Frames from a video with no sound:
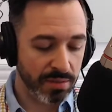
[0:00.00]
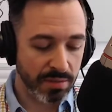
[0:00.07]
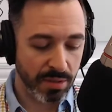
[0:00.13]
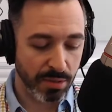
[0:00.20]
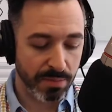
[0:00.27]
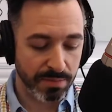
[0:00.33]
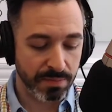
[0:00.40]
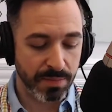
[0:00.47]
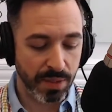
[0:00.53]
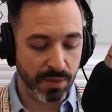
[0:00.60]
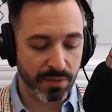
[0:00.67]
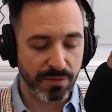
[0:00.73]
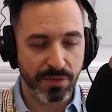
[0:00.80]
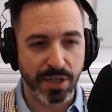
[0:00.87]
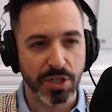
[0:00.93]
and
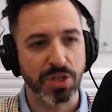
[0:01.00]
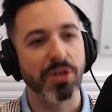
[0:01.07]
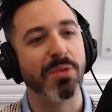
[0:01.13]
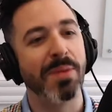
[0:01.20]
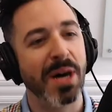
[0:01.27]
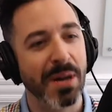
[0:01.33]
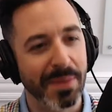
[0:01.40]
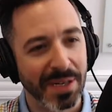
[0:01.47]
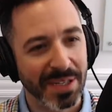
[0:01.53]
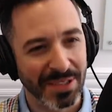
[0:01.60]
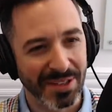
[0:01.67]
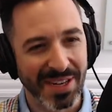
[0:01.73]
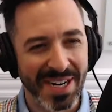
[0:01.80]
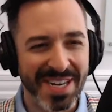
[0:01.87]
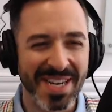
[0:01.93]
your fictional mom
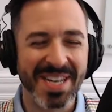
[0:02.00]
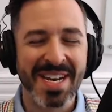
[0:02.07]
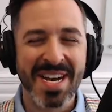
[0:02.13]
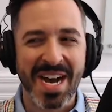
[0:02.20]
included,